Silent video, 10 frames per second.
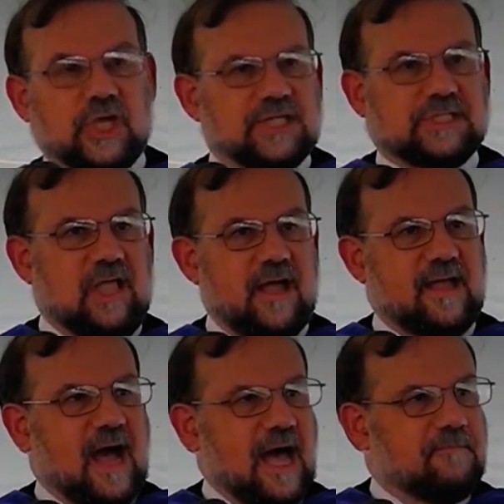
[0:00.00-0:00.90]
just
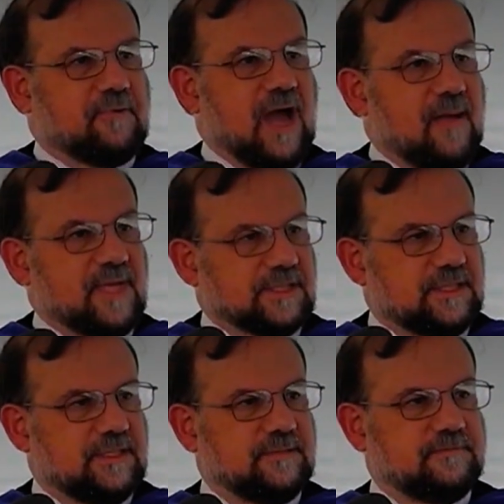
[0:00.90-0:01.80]
like God
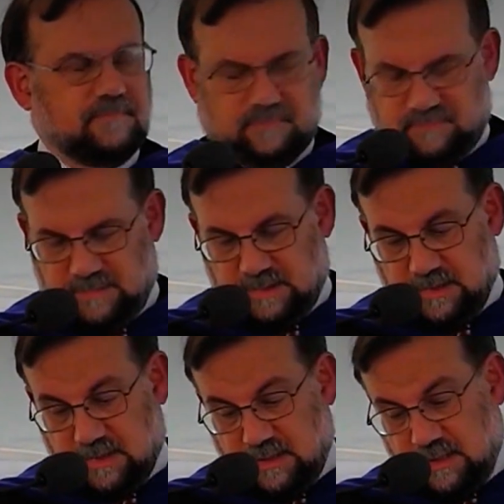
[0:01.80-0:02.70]
promised.
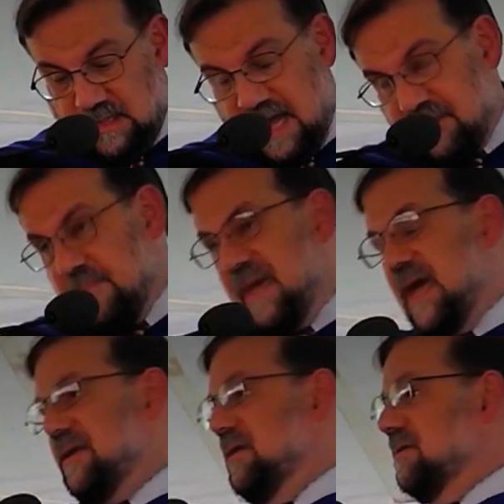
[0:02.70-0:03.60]
Now the
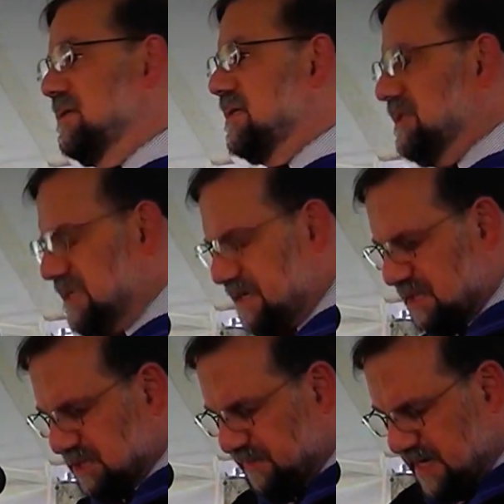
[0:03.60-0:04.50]
bad news, say
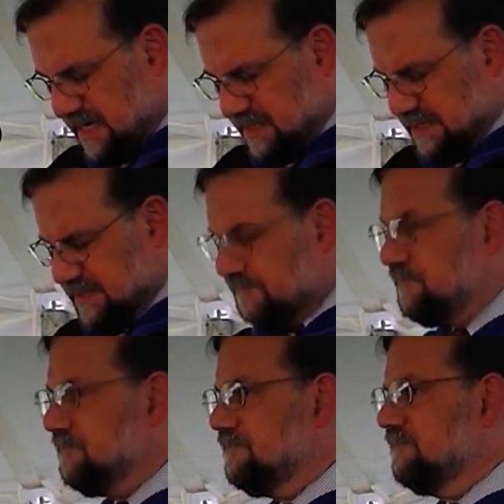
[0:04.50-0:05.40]
the spies.
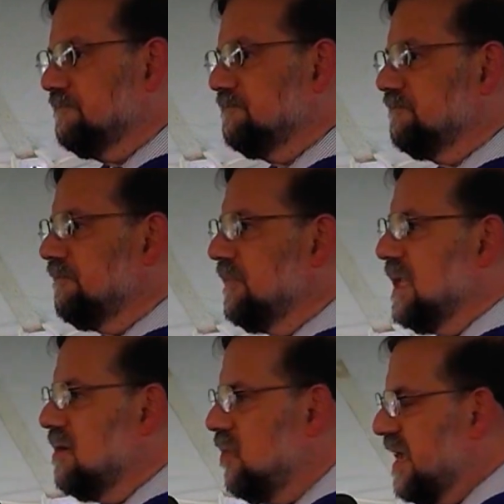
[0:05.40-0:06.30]

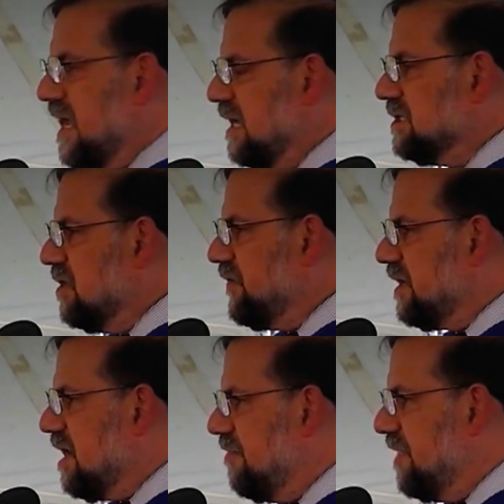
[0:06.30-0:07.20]
We can't
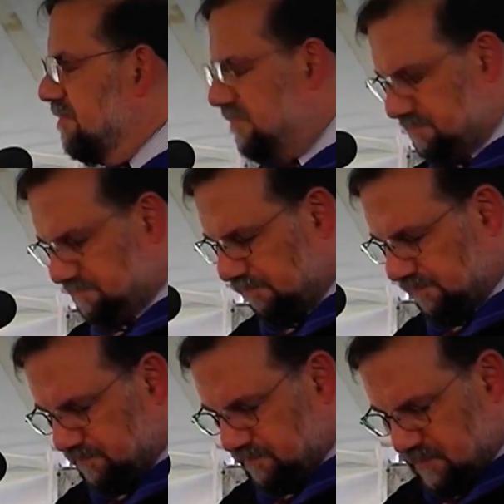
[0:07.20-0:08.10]
overcome them.
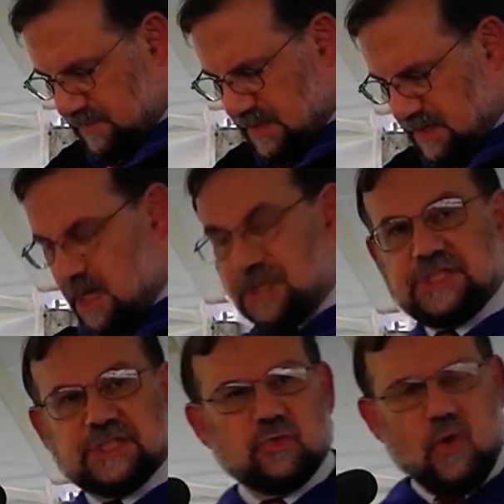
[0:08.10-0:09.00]
They're
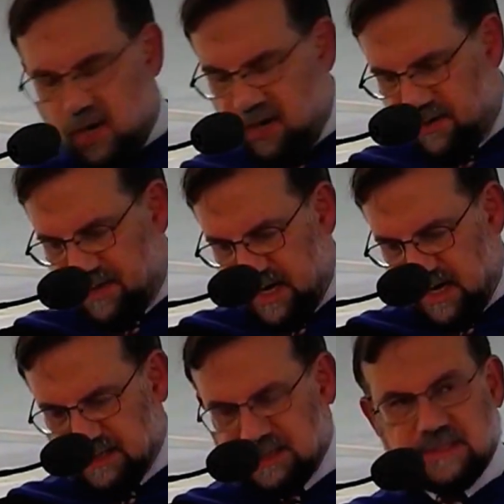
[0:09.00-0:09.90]
stronger than
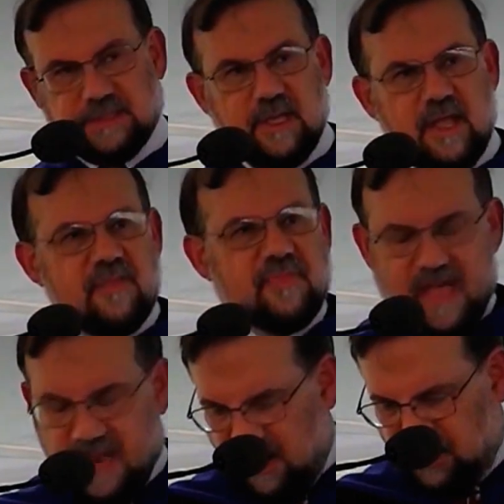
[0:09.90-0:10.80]
us.
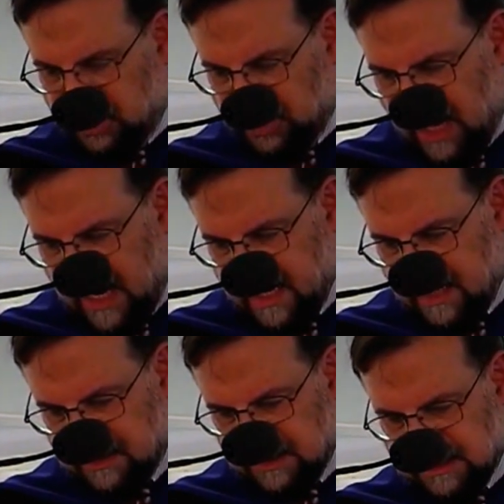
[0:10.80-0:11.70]
They are
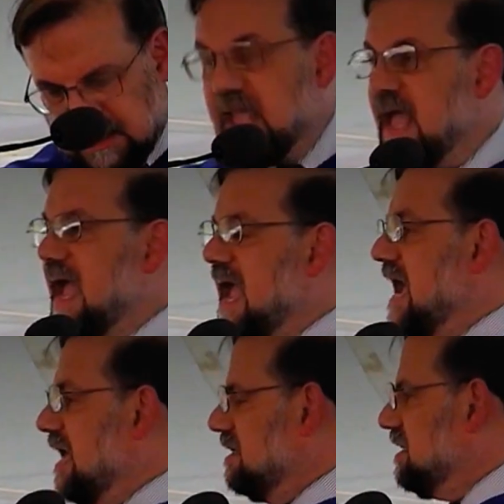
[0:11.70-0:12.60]
giants.
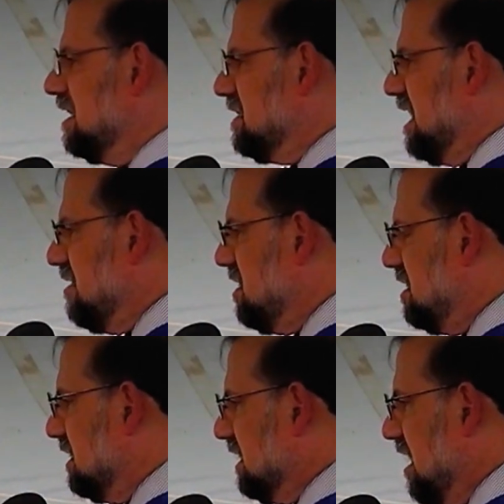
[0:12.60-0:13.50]
And, say the
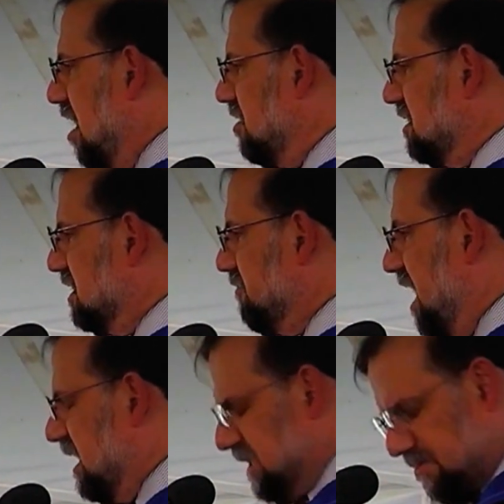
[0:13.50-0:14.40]
disheartened
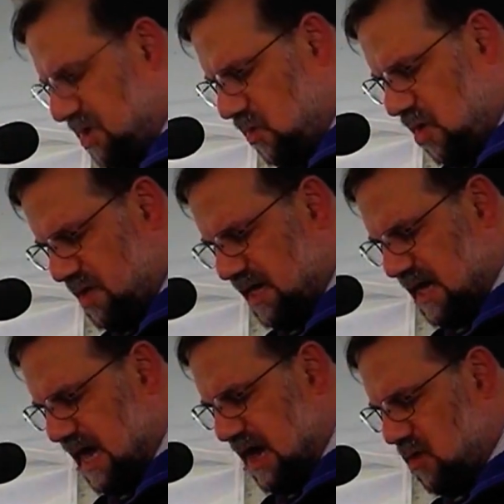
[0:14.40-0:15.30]
spies, I'm quoting
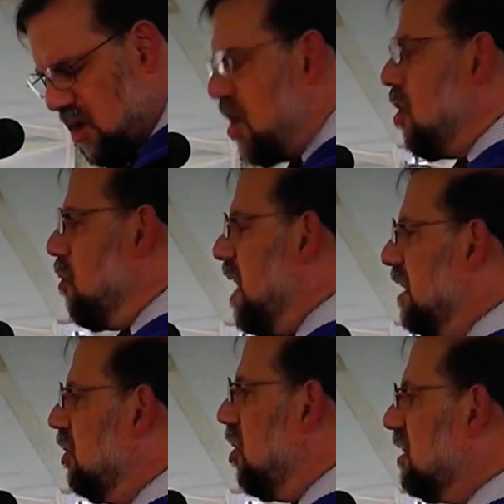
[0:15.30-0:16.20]
now,
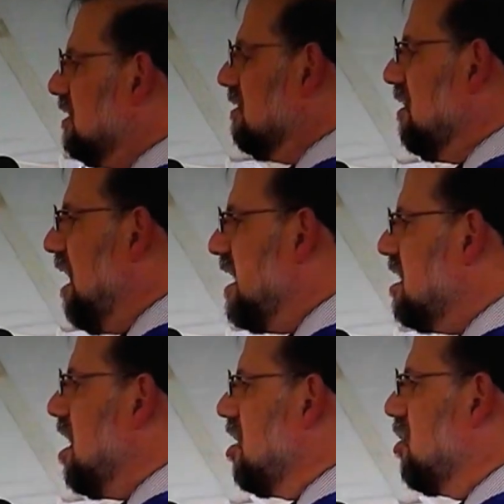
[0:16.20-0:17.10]
we looked
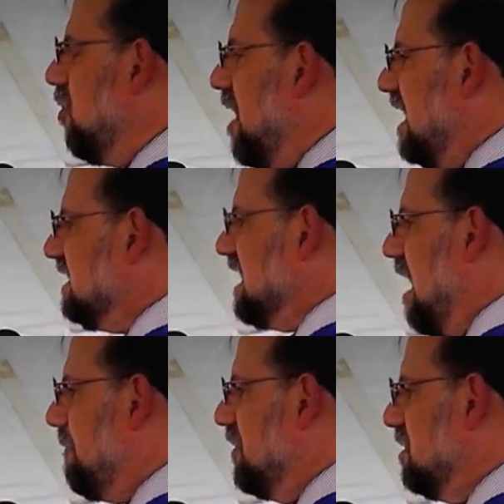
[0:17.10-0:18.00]
like
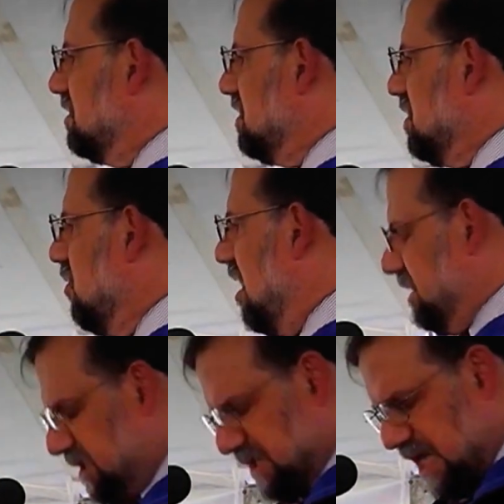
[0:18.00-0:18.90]
grasshoppers to
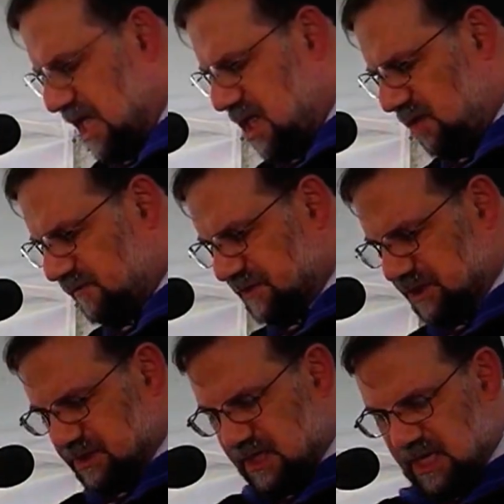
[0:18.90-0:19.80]

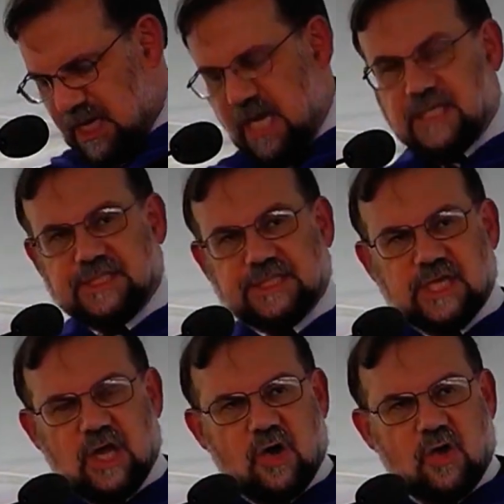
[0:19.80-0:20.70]
ourselves, and
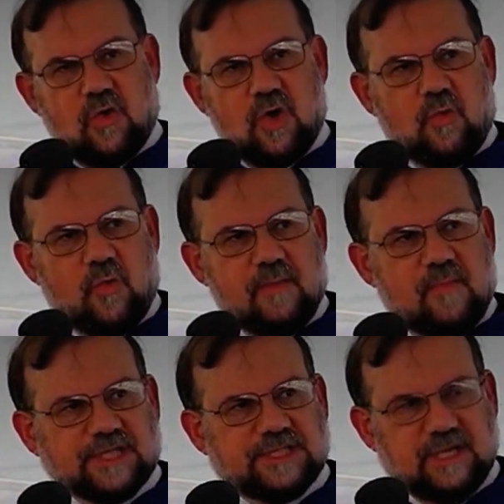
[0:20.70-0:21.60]
so we
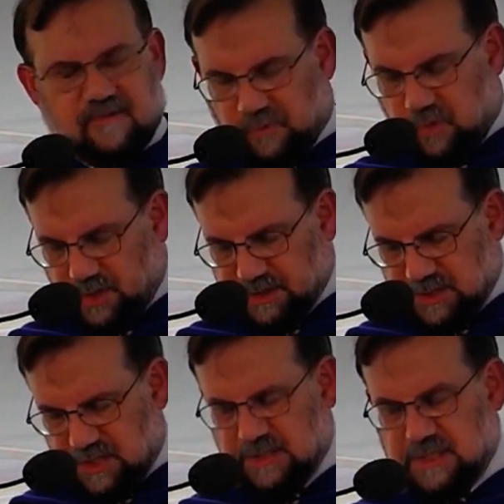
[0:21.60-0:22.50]
must have
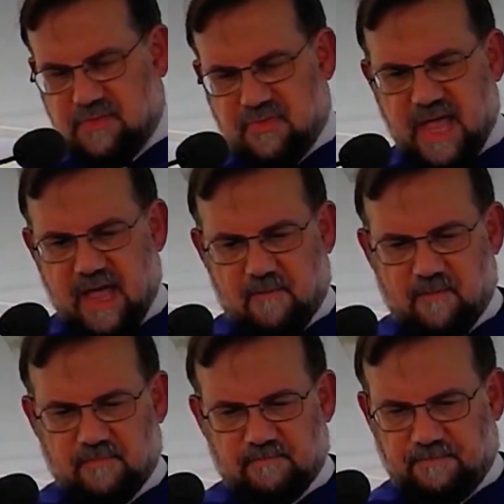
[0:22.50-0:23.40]
looked to
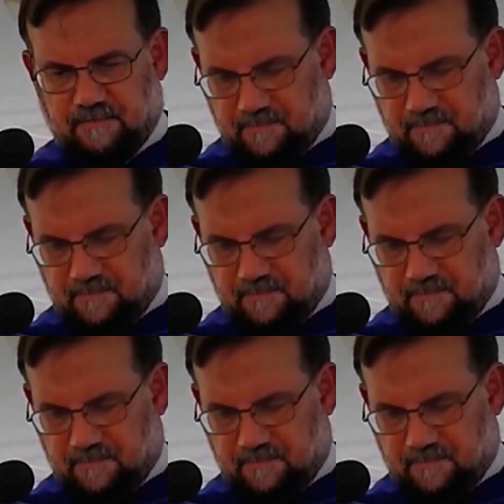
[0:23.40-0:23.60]
them.